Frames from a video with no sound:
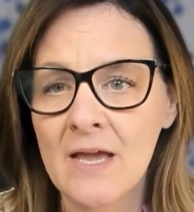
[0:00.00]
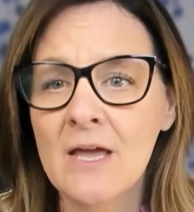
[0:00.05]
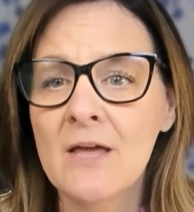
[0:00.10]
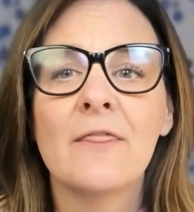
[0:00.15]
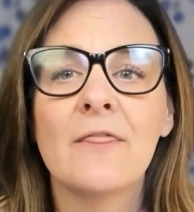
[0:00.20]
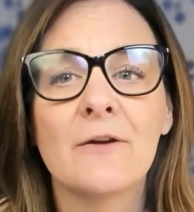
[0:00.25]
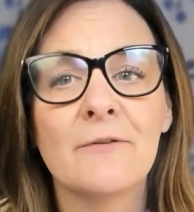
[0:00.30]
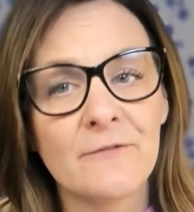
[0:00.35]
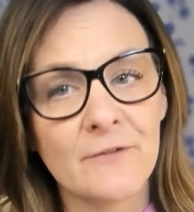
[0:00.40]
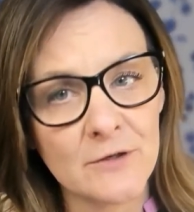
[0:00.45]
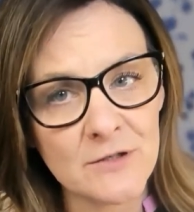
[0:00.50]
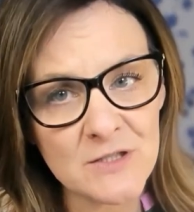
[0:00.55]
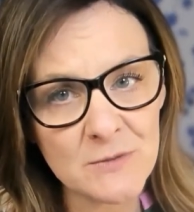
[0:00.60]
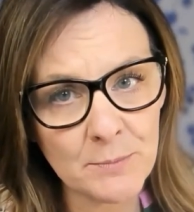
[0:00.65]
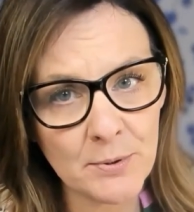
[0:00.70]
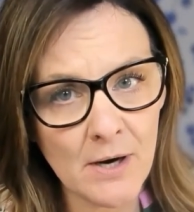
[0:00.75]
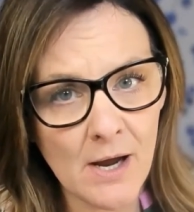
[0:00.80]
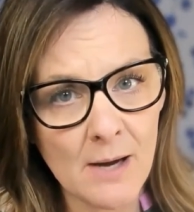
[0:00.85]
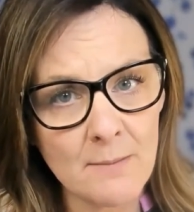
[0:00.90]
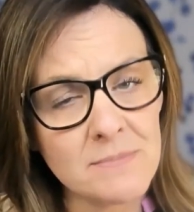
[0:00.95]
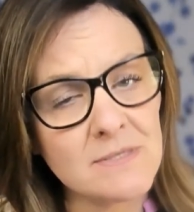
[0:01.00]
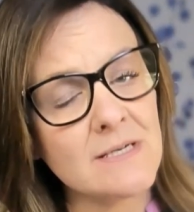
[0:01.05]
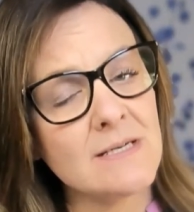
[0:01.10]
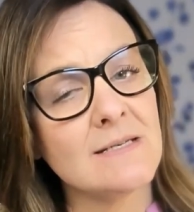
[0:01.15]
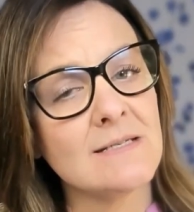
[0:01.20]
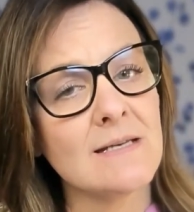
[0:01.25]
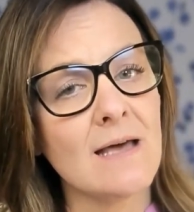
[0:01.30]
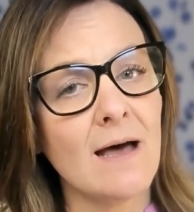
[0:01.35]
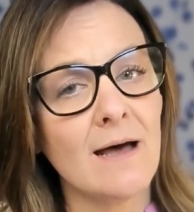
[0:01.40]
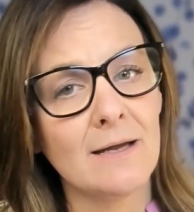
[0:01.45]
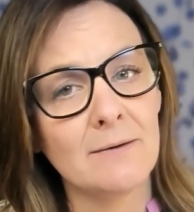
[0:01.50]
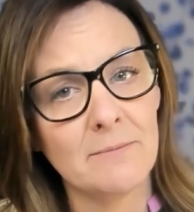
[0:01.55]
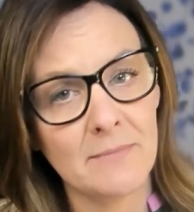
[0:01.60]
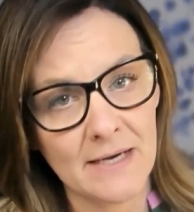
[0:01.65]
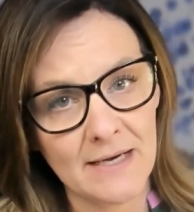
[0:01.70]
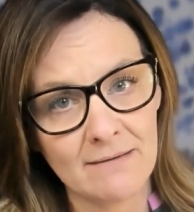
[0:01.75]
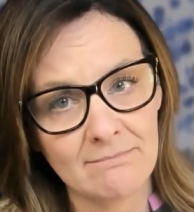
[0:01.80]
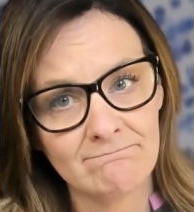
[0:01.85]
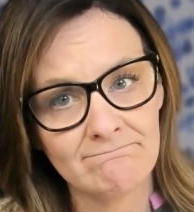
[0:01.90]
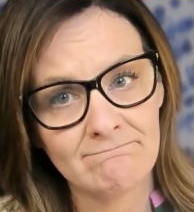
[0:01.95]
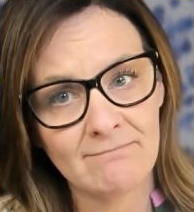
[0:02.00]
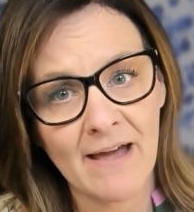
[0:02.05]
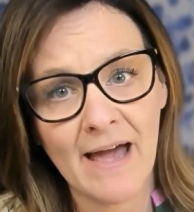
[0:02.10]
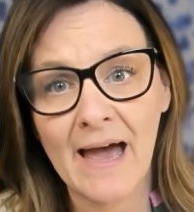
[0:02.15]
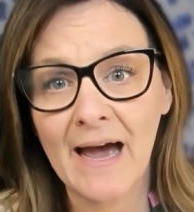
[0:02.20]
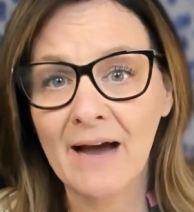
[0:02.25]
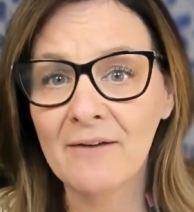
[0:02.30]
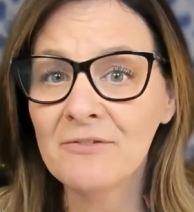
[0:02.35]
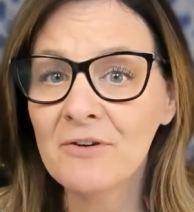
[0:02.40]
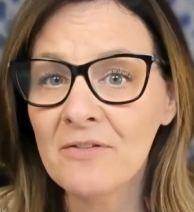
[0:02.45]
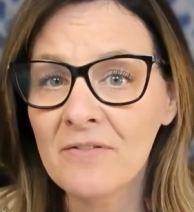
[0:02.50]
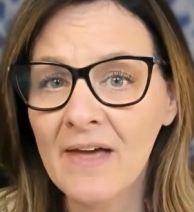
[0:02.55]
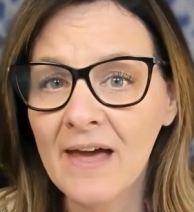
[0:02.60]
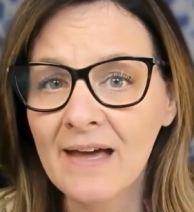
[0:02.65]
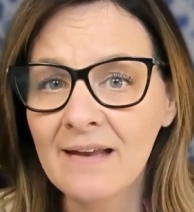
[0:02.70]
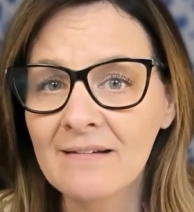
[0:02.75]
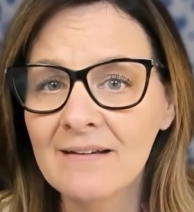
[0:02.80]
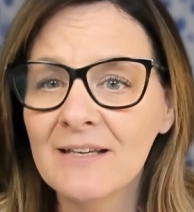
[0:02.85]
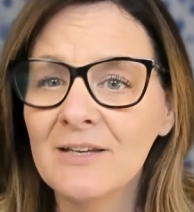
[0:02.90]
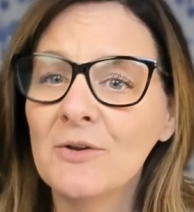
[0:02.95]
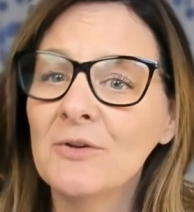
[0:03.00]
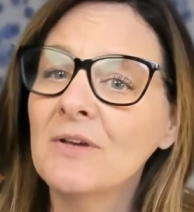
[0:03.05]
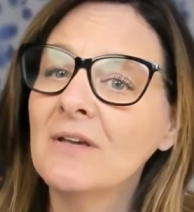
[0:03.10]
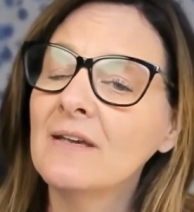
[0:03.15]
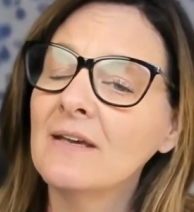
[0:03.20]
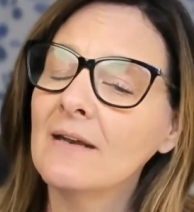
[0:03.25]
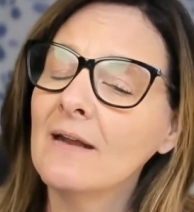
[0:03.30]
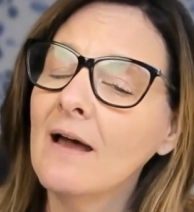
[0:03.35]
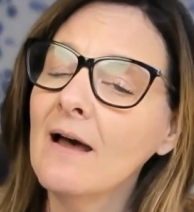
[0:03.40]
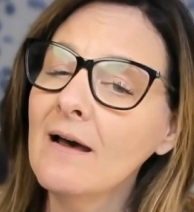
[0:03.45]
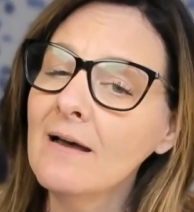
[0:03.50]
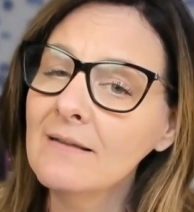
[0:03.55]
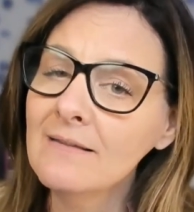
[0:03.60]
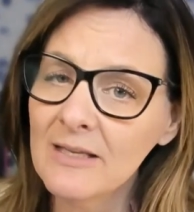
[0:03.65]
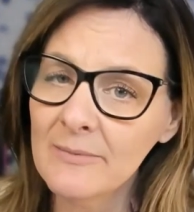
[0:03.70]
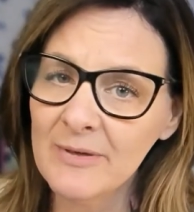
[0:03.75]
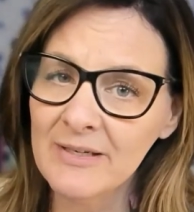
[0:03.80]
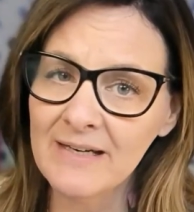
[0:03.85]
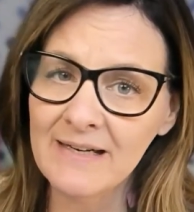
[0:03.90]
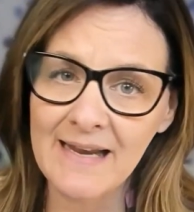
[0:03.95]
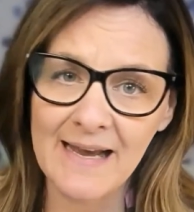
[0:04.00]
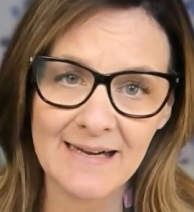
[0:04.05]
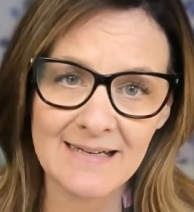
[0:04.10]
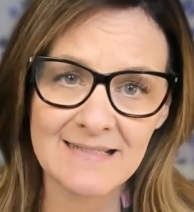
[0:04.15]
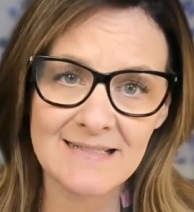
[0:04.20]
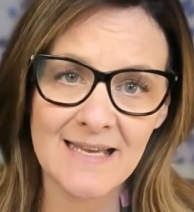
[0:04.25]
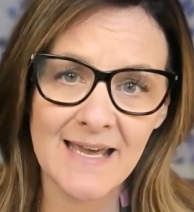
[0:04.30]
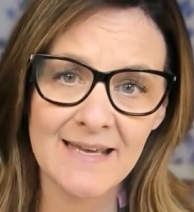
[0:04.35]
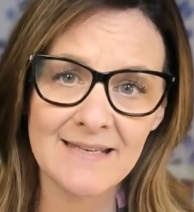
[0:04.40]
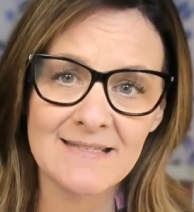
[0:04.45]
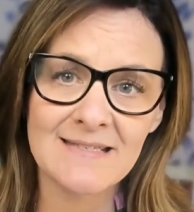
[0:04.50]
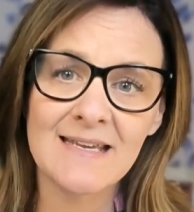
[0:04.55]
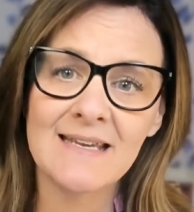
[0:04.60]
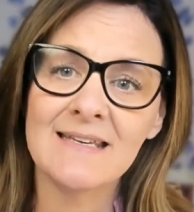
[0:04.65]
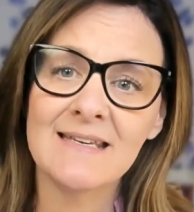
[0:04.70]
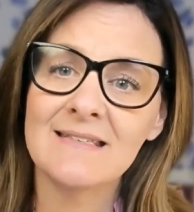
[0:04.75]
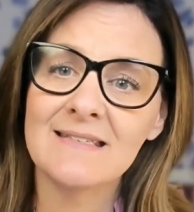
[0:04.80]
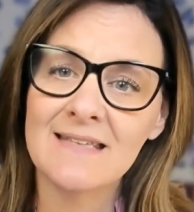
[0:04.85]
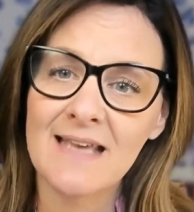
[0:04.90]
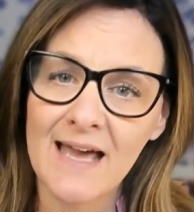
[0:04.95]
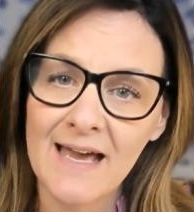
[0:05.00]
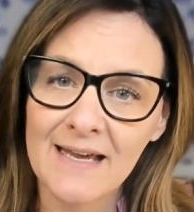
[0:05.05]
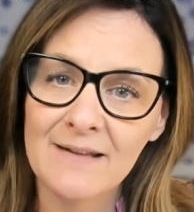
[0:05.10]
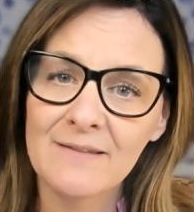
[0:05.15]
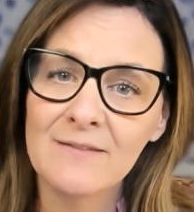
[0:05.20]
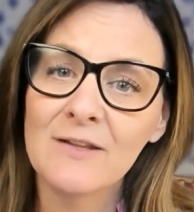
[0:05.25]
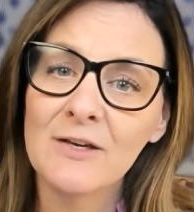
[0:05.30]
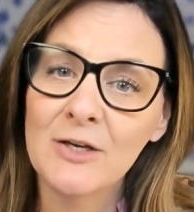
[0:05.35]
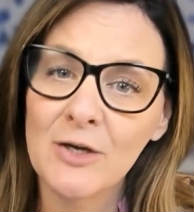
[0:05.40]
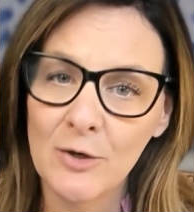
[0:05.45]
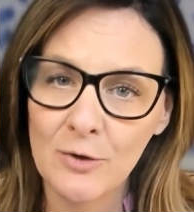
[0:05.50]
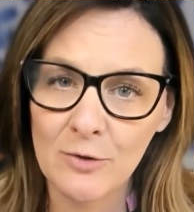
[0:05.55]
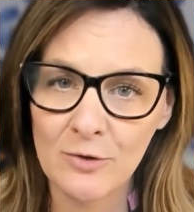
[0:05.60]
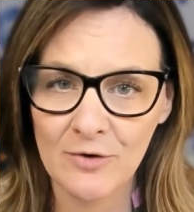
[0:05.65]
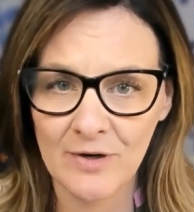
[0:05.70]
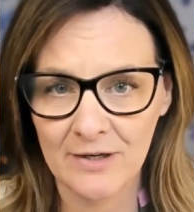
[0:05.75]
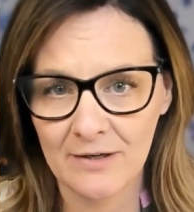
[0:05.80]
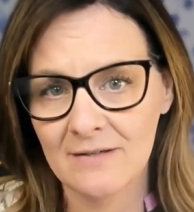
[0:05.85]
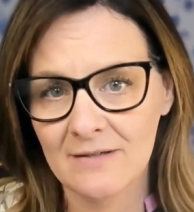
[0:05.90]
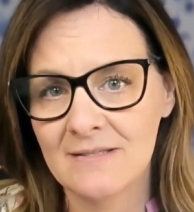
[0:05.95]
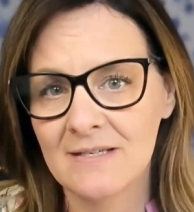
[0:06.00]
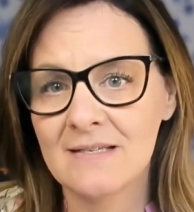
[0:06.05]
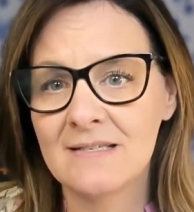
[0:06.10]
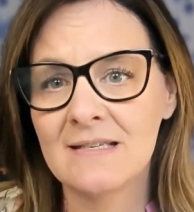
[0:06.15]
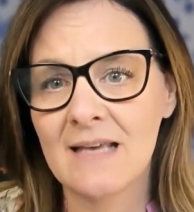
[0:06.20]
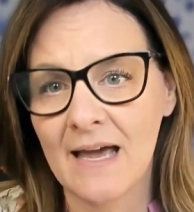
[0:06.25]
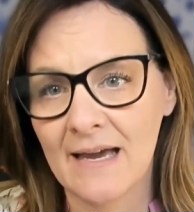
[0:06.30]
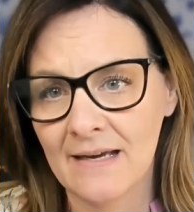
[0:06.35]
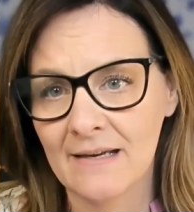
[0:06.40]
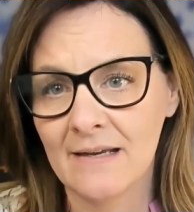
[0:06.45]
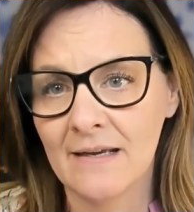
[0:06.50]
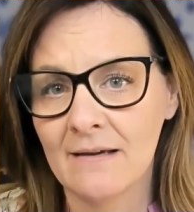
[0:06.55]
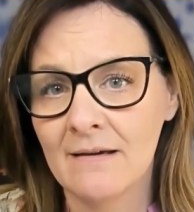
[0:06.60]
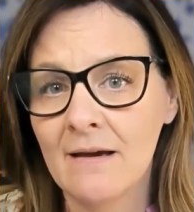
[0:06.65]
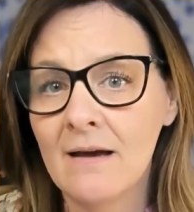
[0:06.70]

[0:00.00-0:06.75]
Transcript: The first prompt is on me. After that, you can get unlimited access inside the Co-Creator Society,